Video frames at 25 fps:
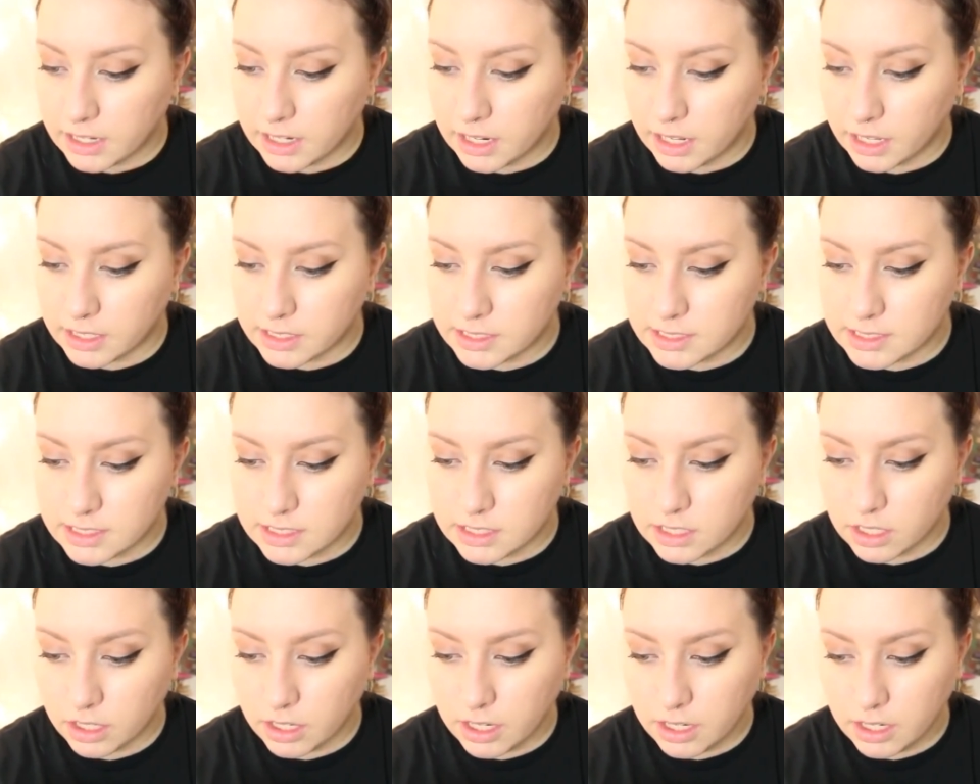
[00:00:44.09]
it's
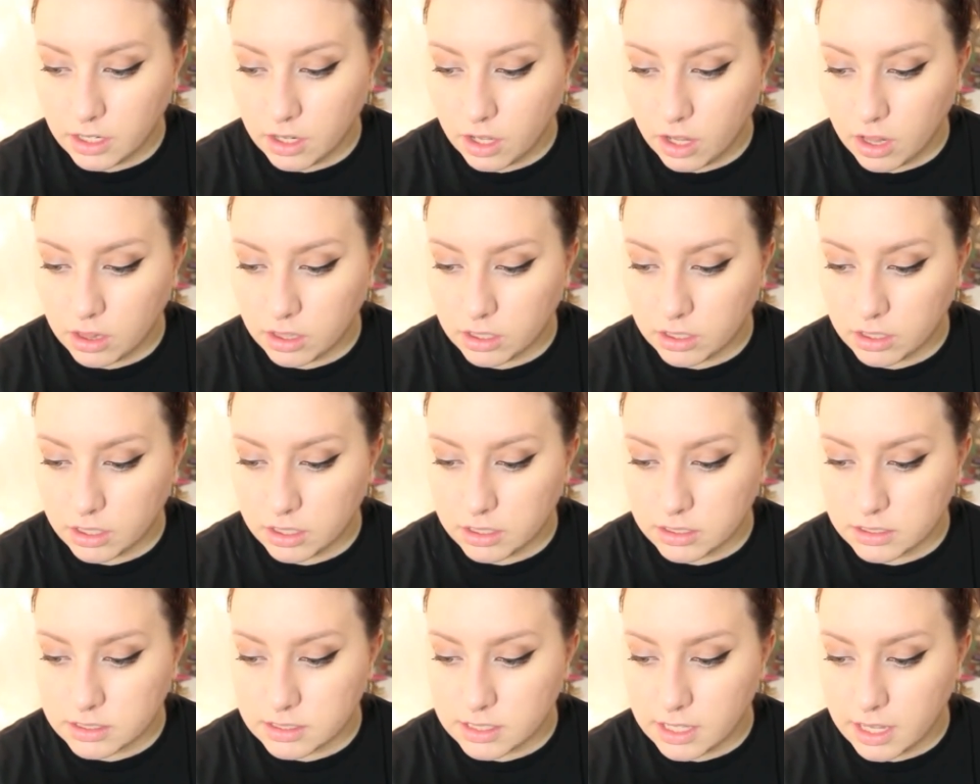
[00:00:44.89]

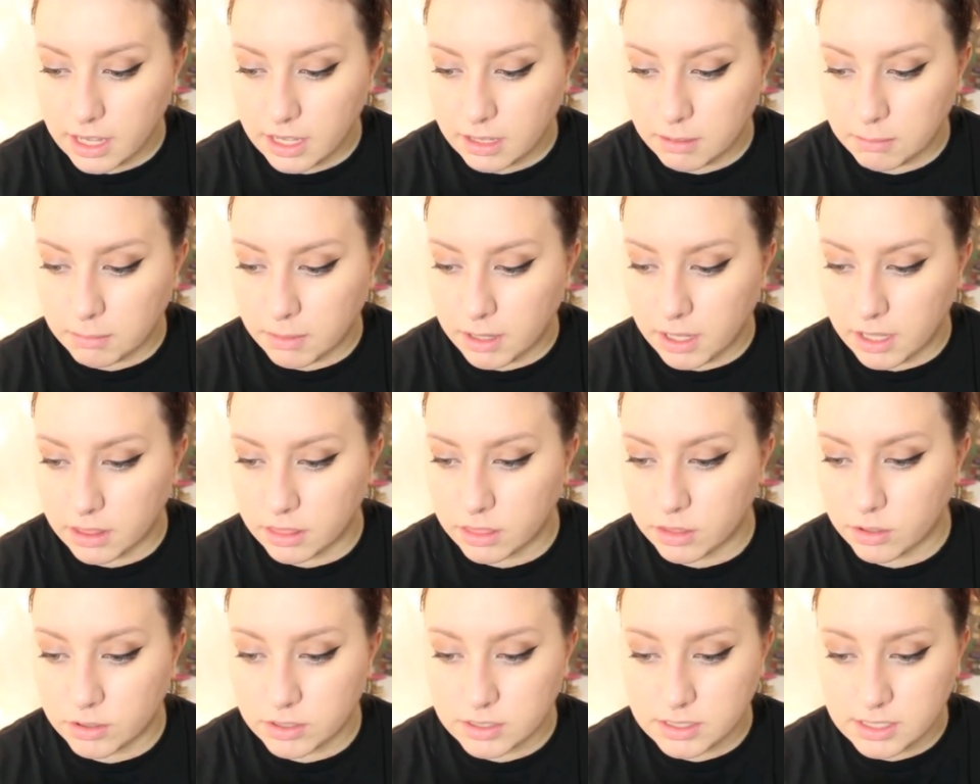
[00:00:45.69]
$30 a
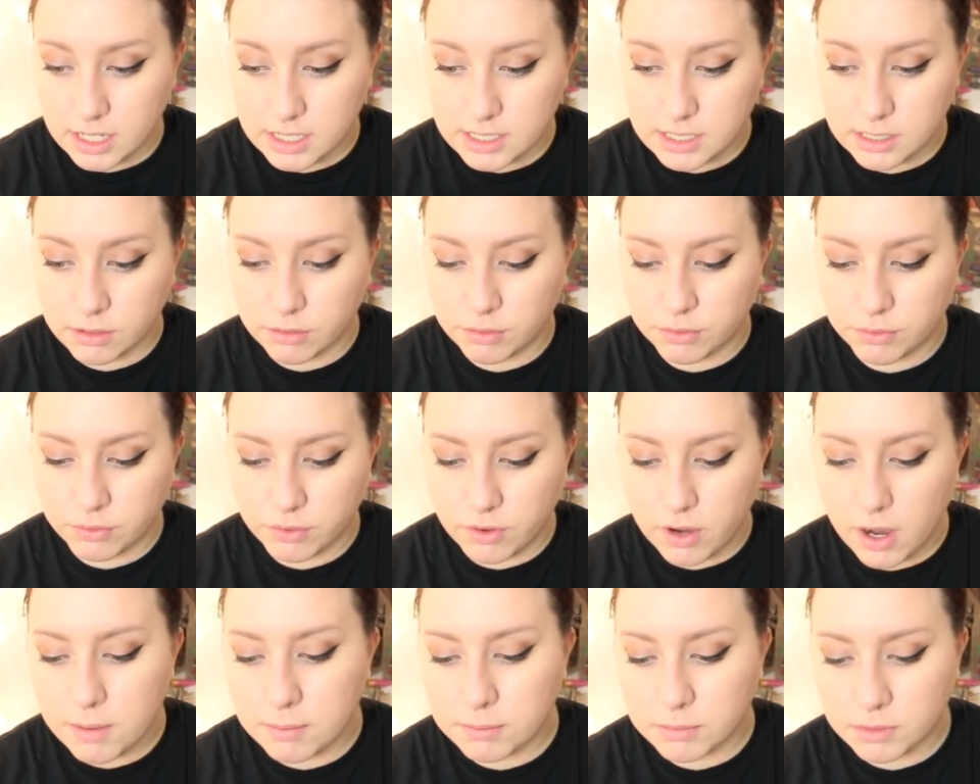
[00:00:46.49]
month, or it says
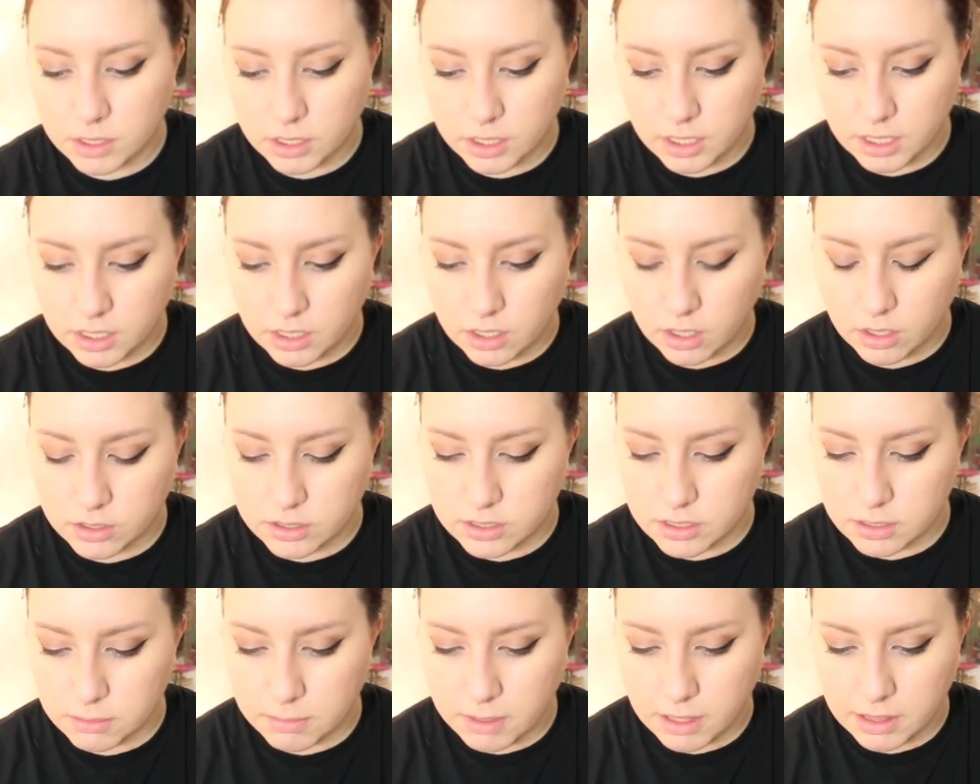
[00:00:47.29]
from
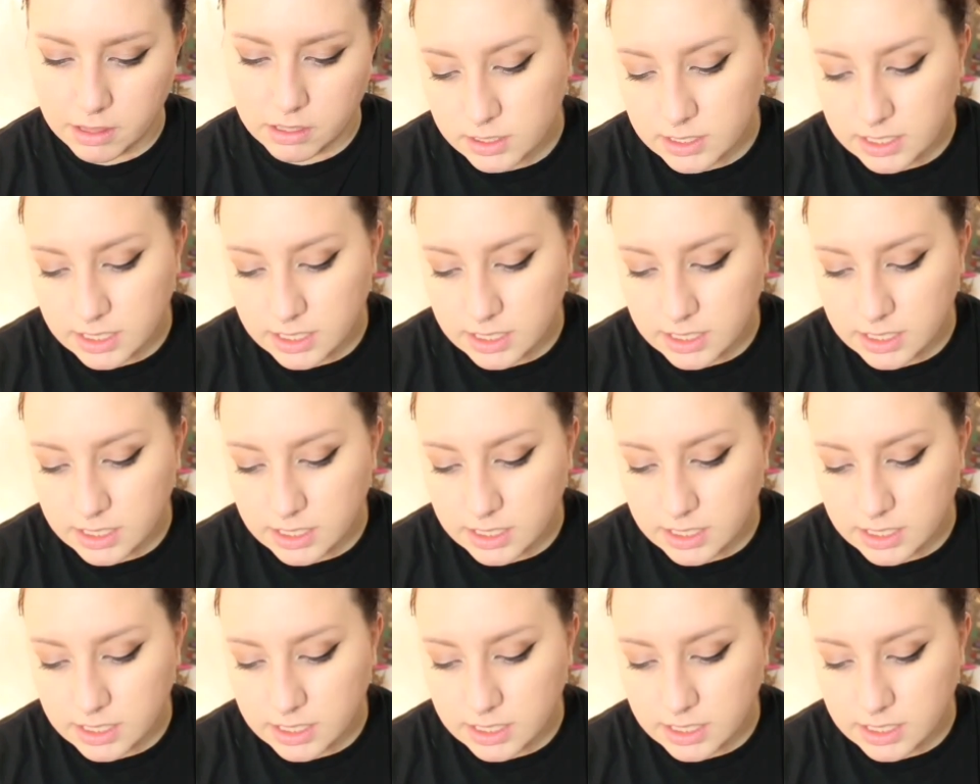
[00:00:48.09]
$30 a month.